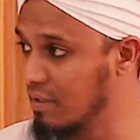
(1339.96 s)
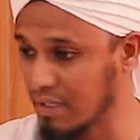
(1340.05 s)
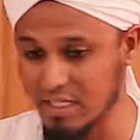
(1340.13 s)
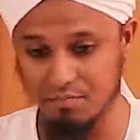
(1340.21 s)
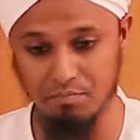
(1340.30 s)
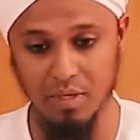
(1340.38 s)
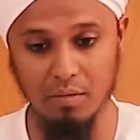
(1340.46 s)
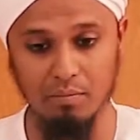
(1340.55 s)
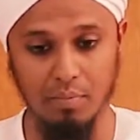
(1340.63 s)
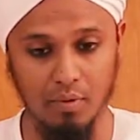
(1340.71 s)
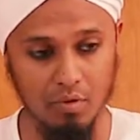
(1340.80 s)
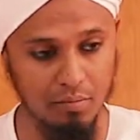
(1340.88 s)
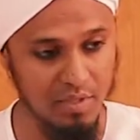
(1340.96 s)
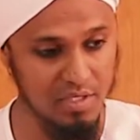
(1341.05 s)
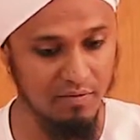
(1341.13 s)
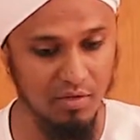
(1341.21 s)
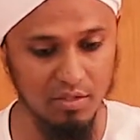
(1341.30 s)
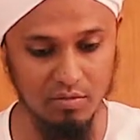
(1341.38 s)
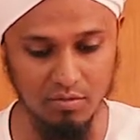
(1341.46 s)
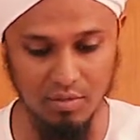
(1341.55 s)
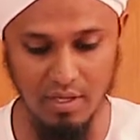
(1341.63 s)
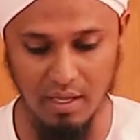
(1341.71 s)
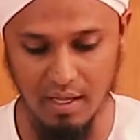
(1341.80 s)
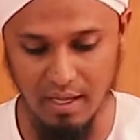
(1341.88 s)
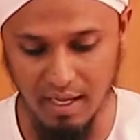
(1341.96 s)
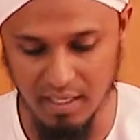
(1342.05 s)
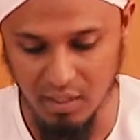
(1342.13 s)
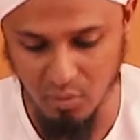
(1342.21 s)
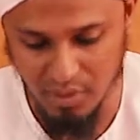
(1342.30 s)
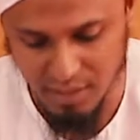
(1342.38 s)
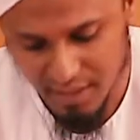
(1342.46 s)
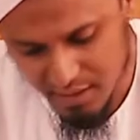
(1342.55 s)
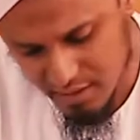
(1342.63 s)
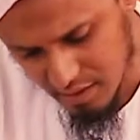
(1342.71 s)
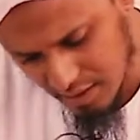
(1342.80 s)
Nice big broad piece of cotton wool. And they will lay it